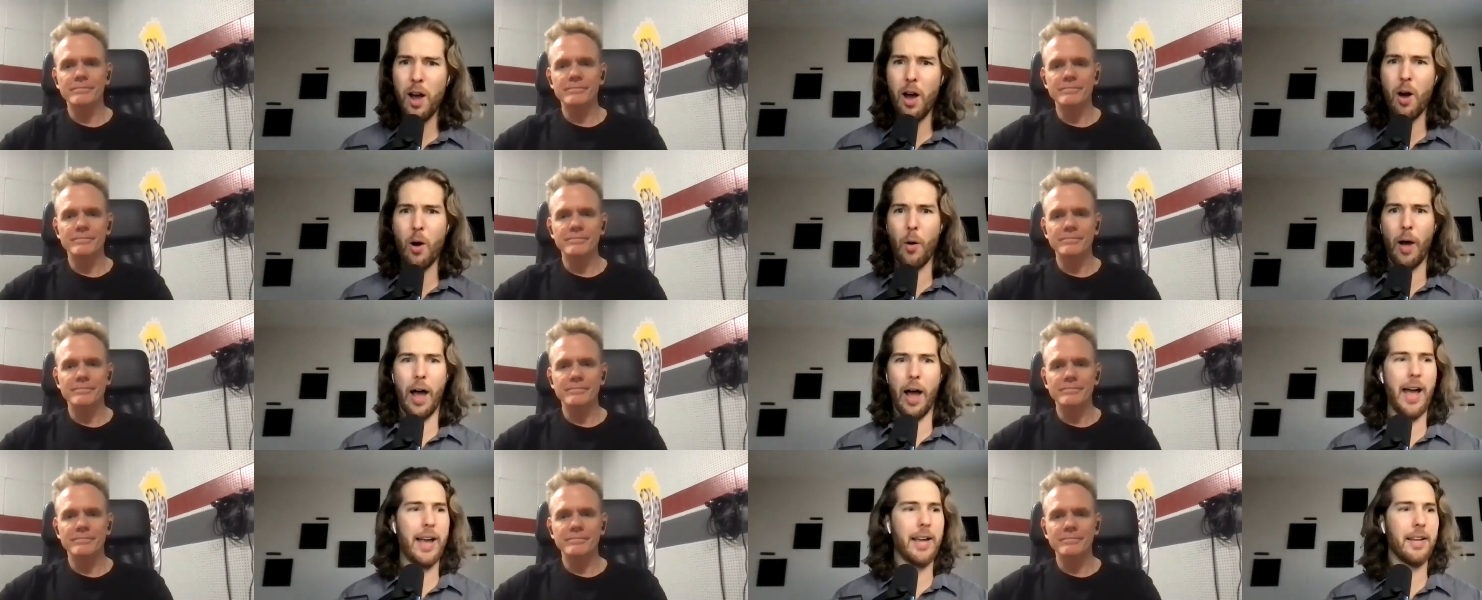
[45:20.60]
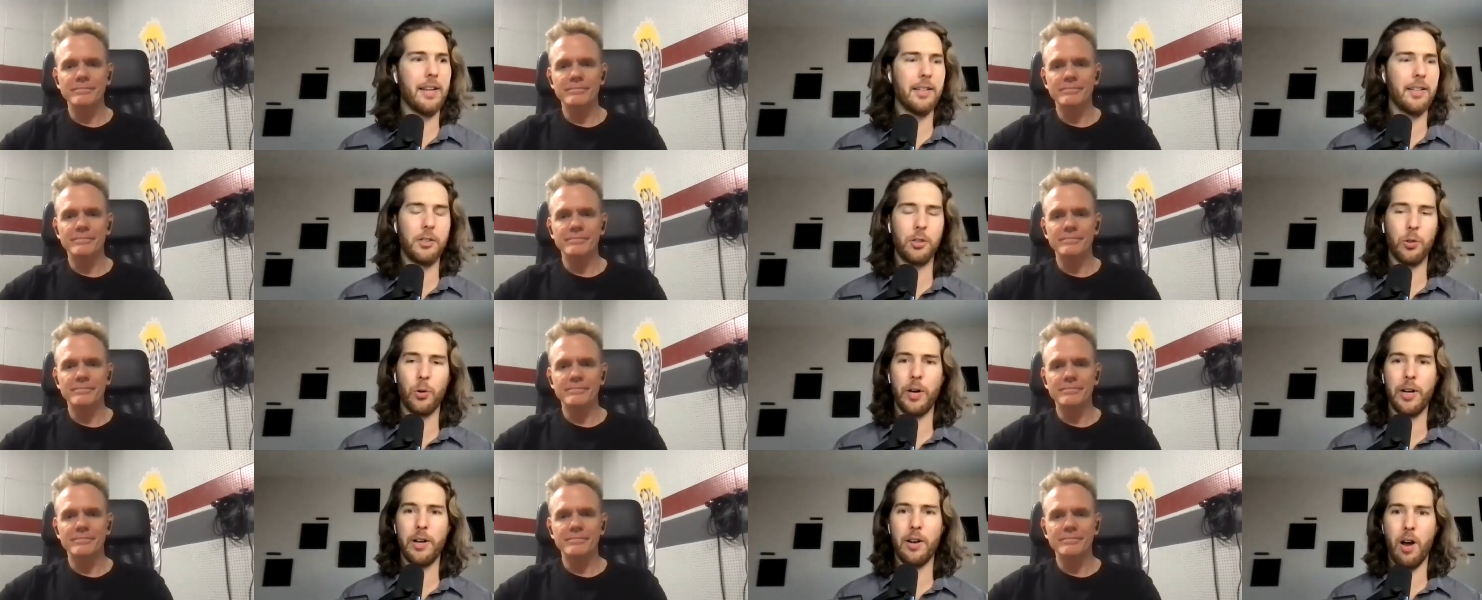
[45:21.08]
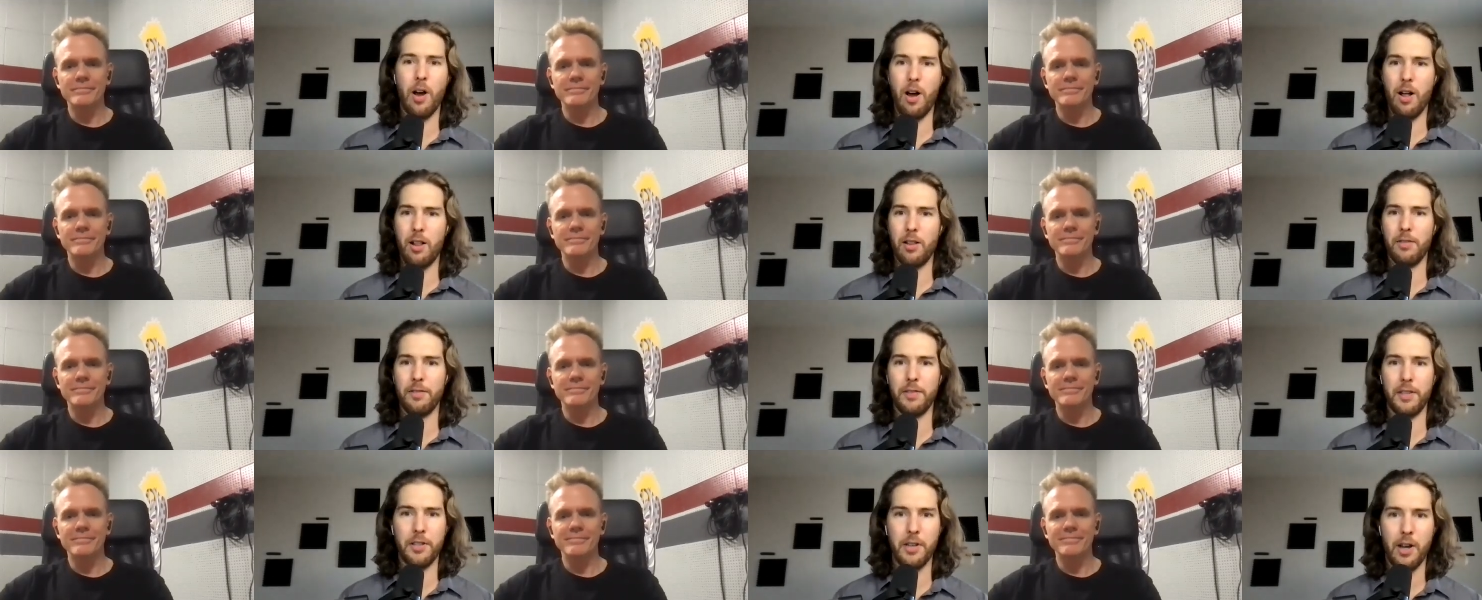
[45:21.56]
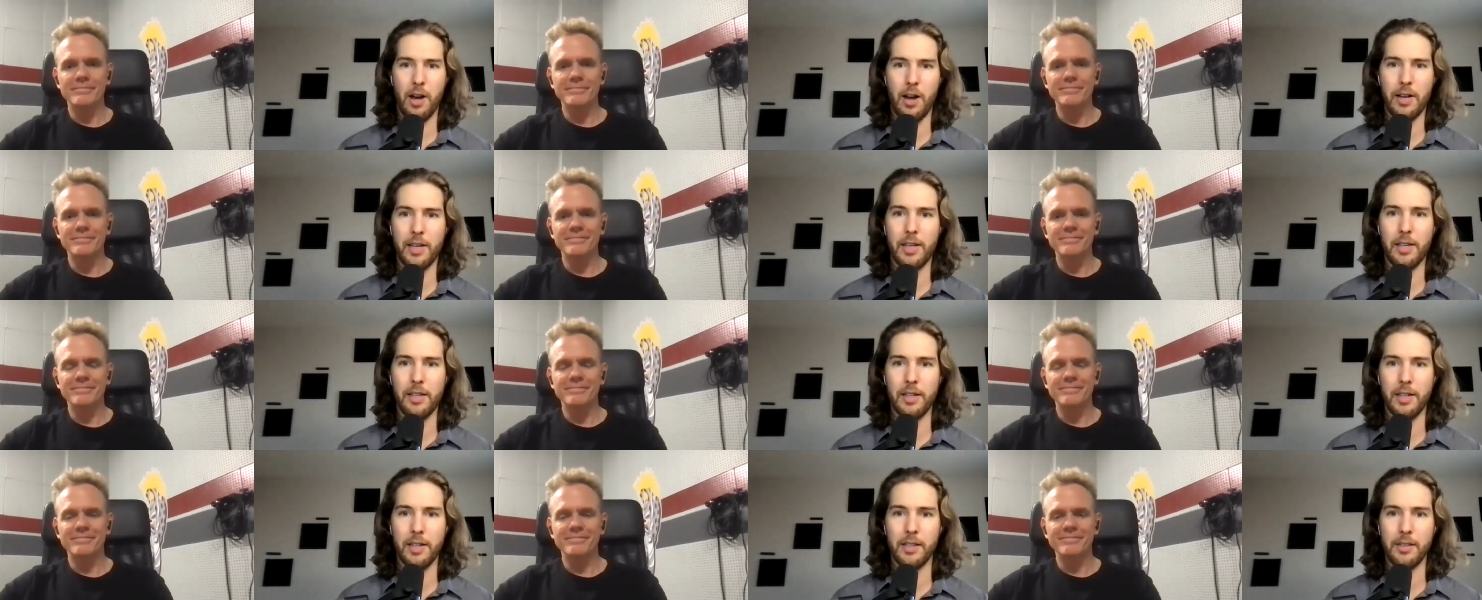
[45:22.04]
Speaker 1: I enjoyed all of the
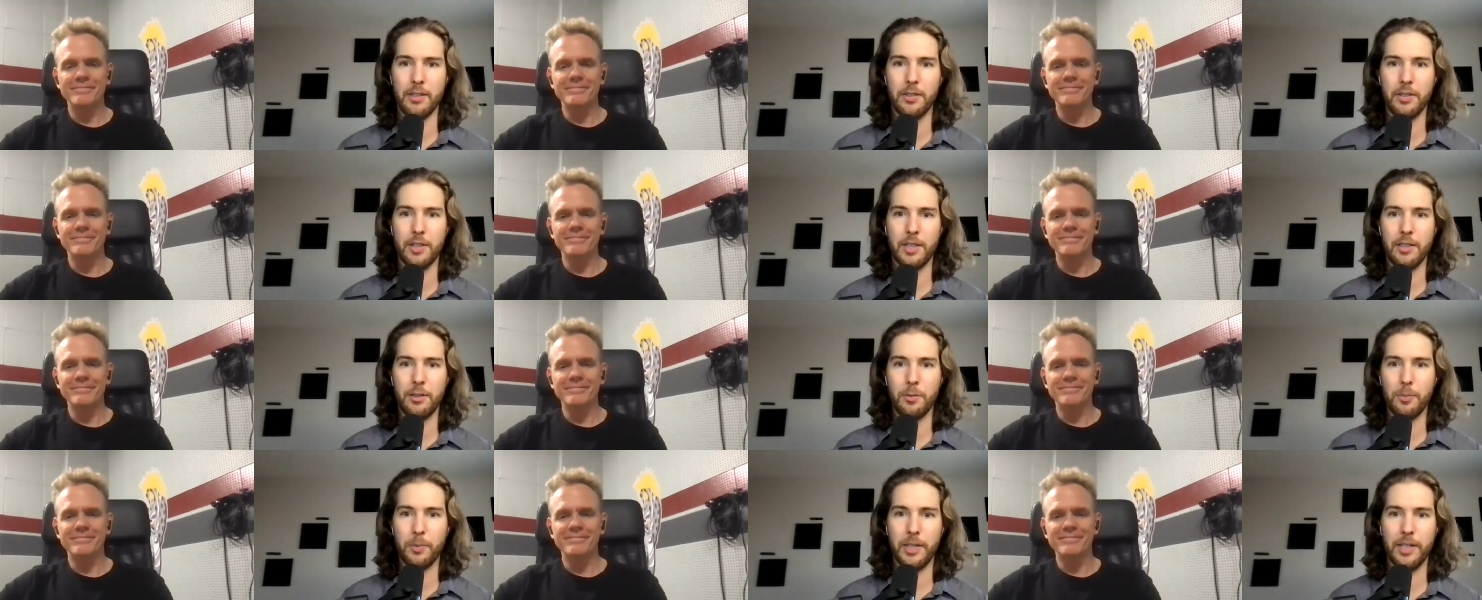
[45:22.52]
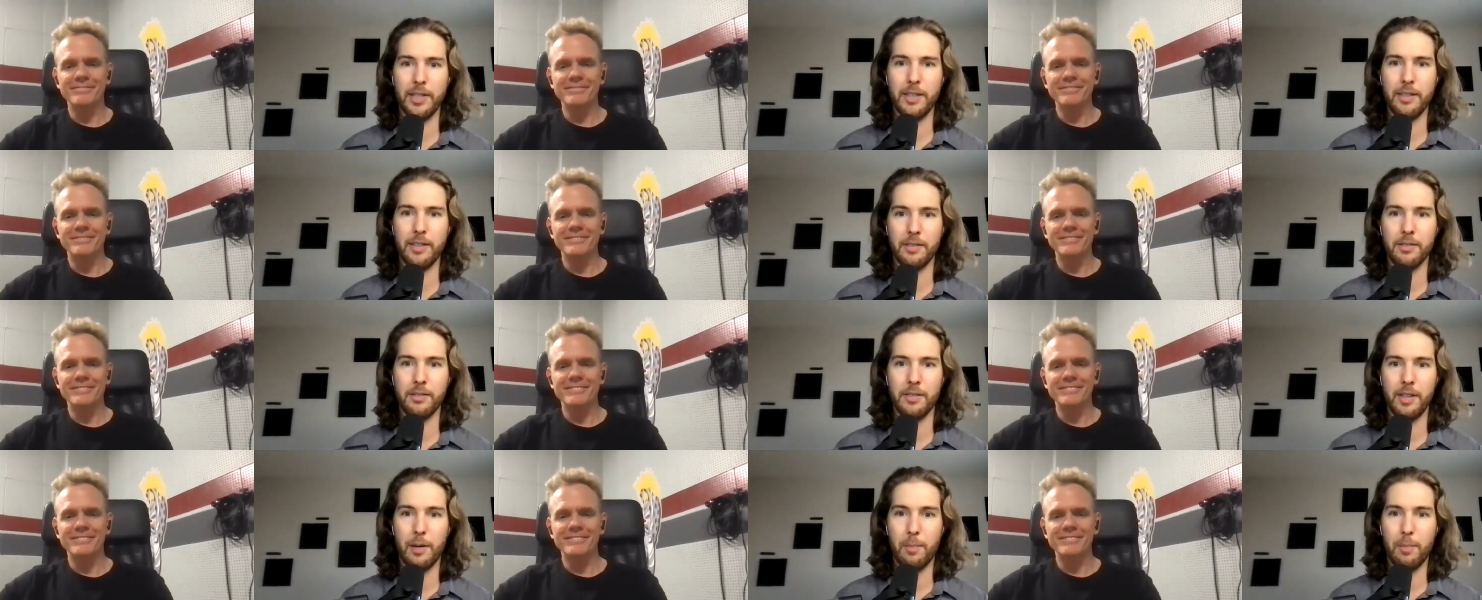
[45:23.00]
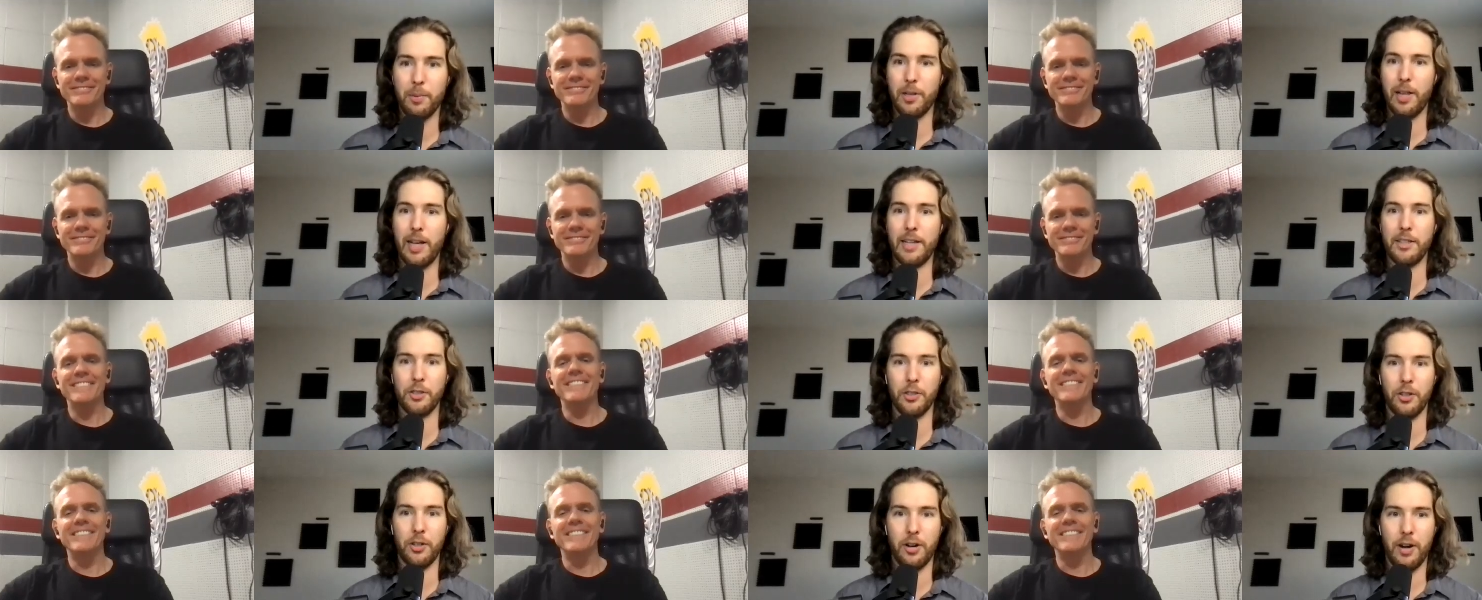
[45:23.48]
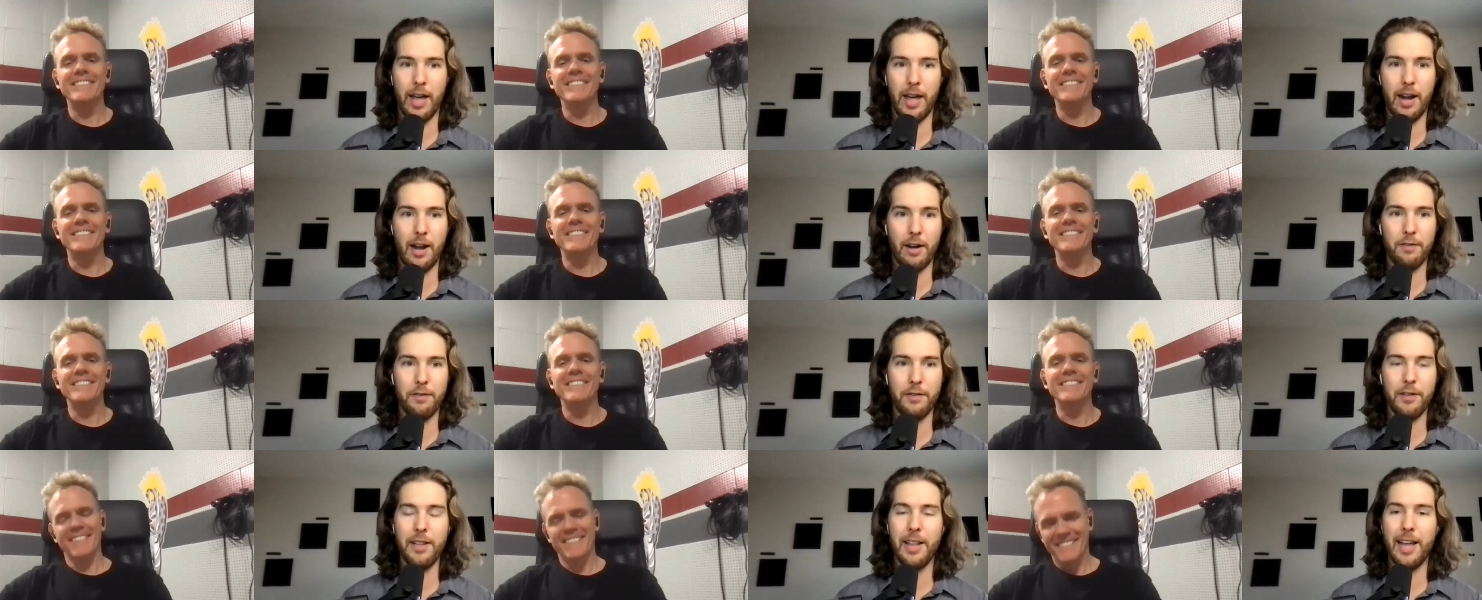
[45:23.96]
talkiness. It's been a pleasure, and I
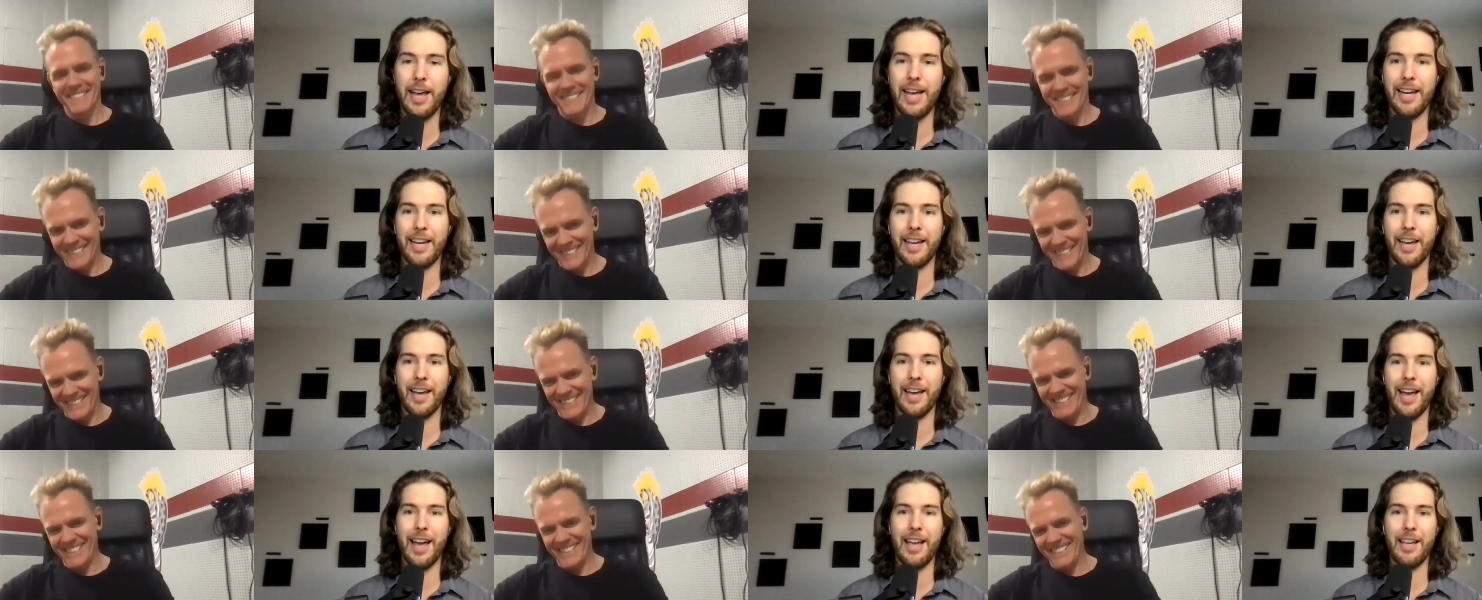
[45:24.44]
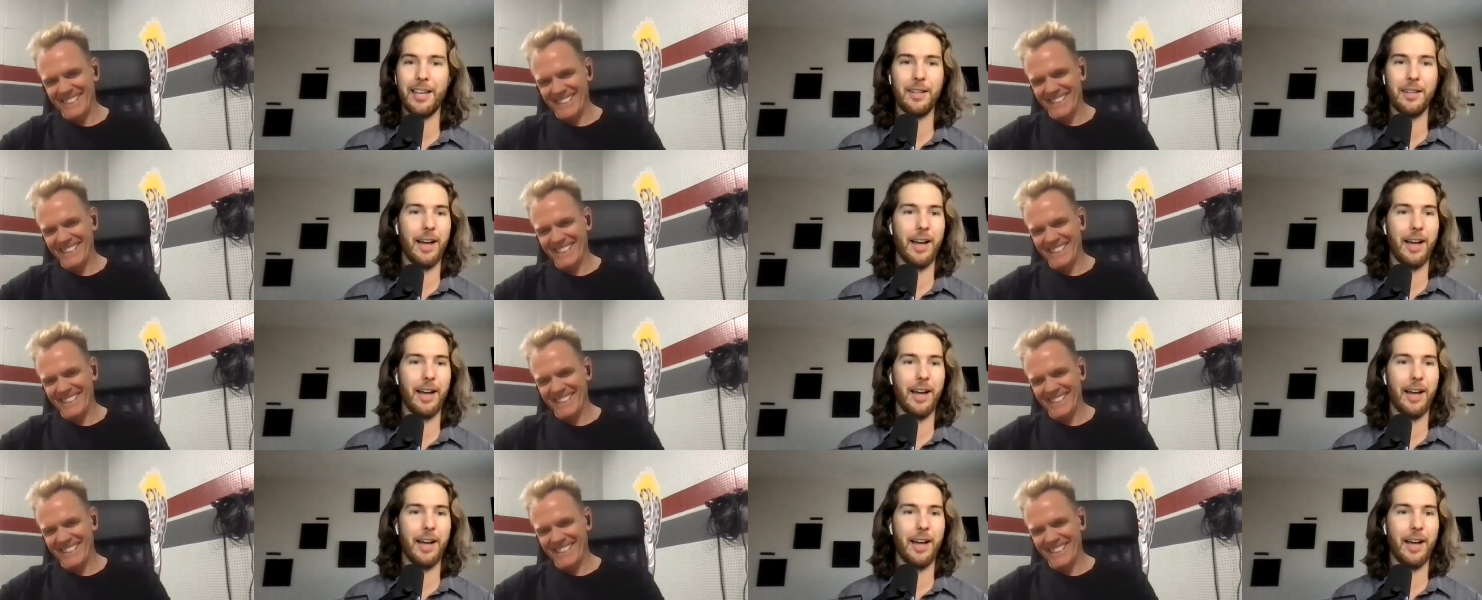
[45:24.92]
feel like I,